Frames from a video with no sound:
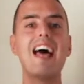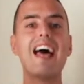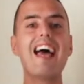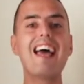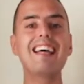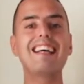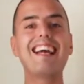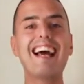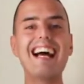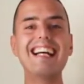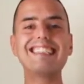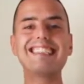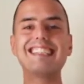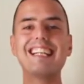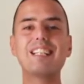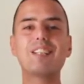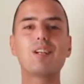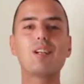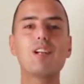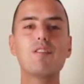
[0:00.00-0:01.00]
Hey guys,
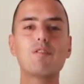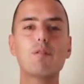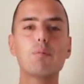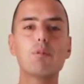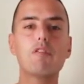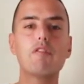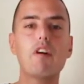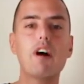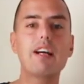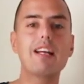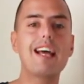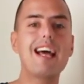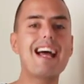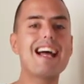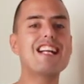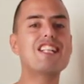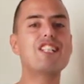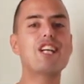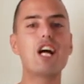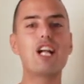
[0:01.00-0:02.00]
Anatoly uh, from Define
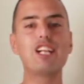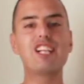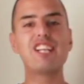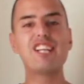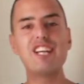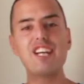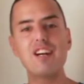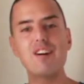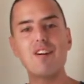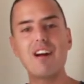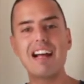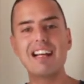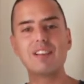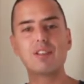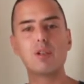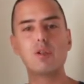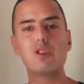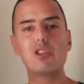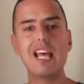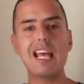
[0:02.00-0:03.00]
Agile here and
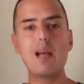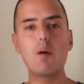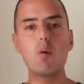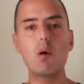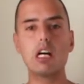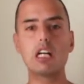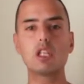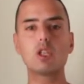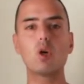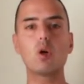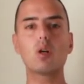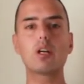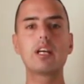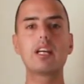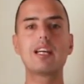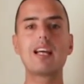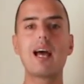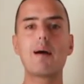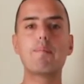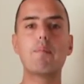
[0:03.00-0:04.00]
today we're
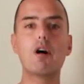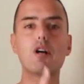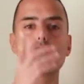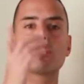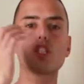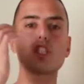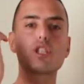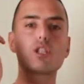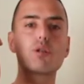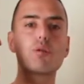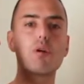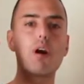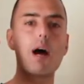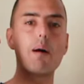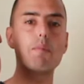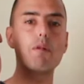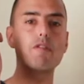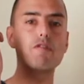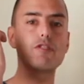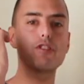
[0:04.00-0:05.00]
talking about
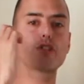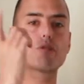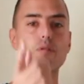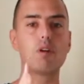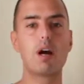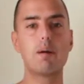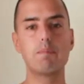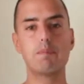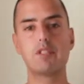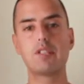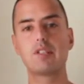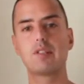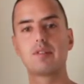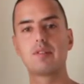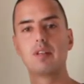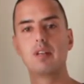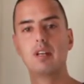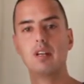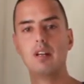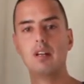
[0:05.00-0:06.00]
Scrum of Scrums.
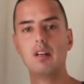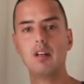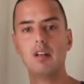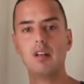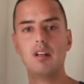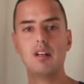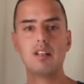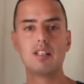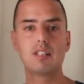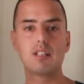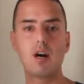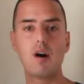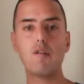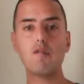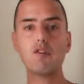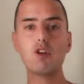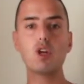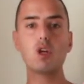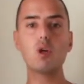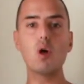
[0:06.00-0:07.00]
Some
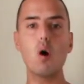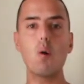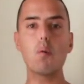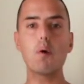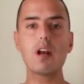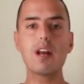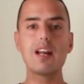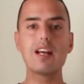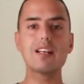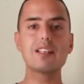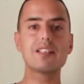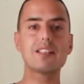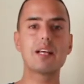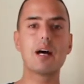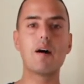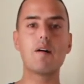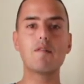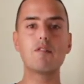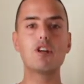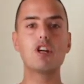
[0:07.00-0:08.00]
of you know what it is,
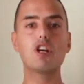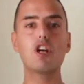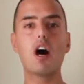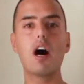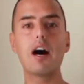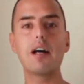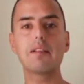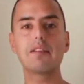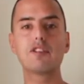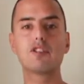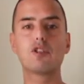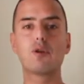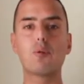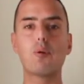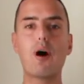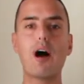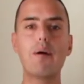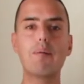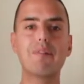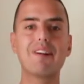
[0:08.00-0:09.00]
some of you not,
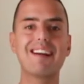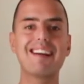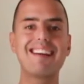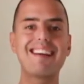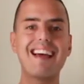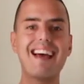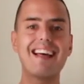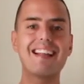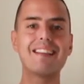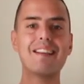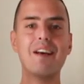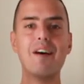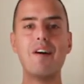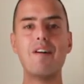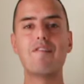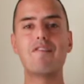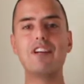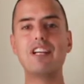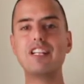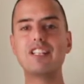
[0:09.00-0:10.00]
so I'm gonna get
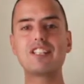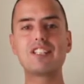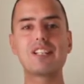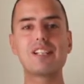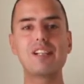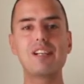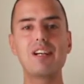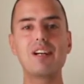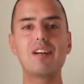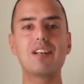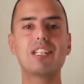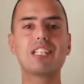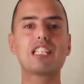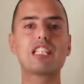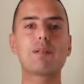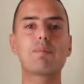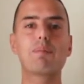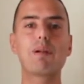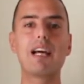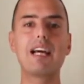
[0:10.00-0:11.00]
things clear and
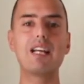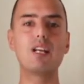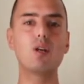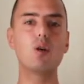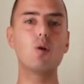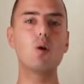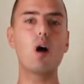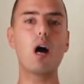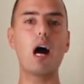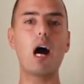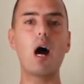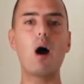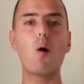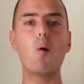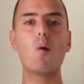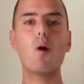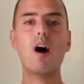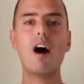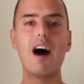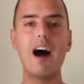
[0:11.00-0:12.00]
explain you
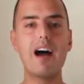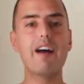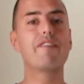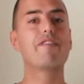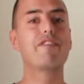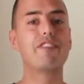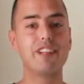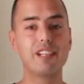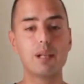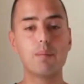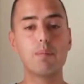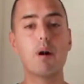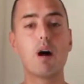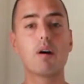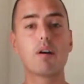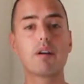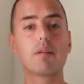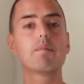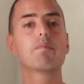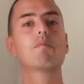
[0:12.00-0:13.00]
how I feel
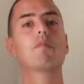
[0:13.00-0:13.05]
about it.